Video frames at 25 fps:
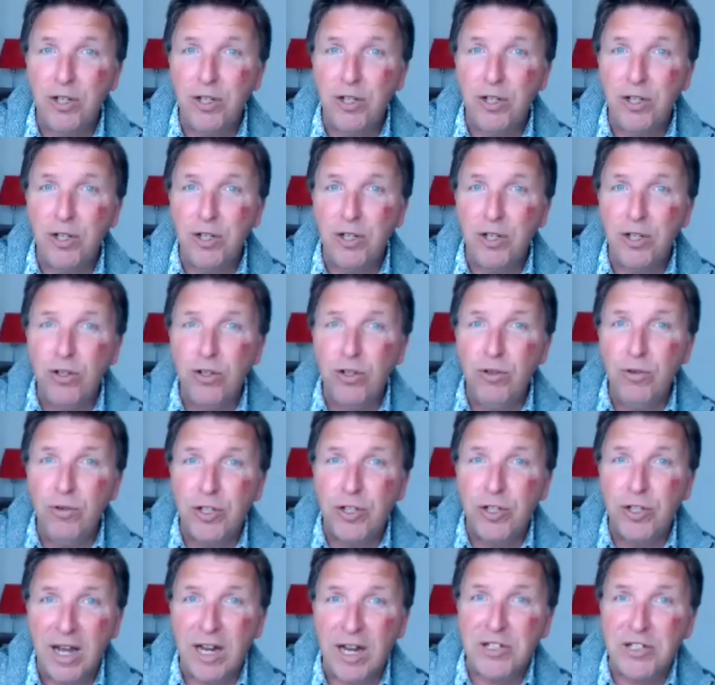coffee
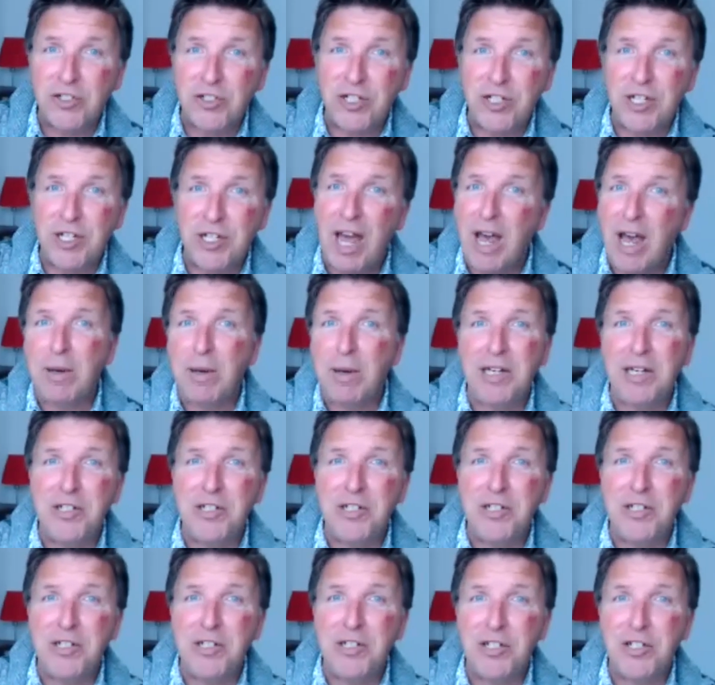and see how many
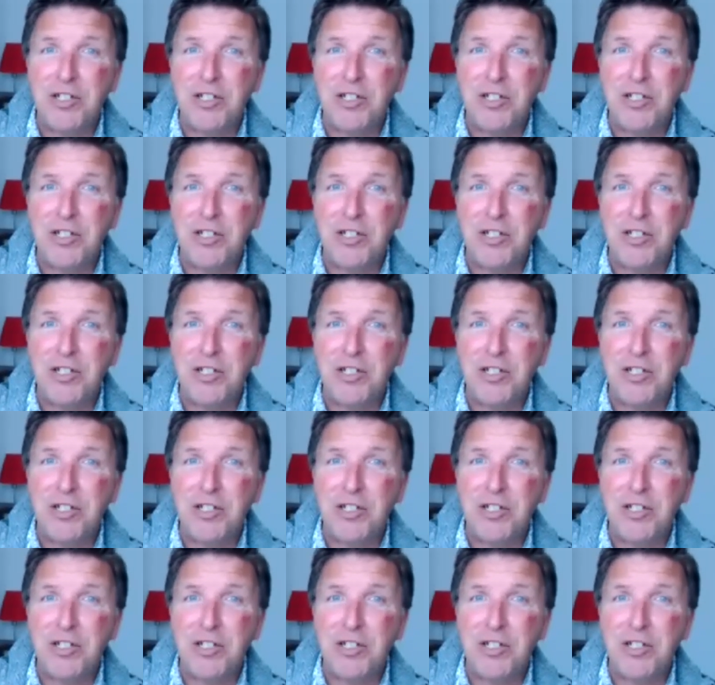turn up.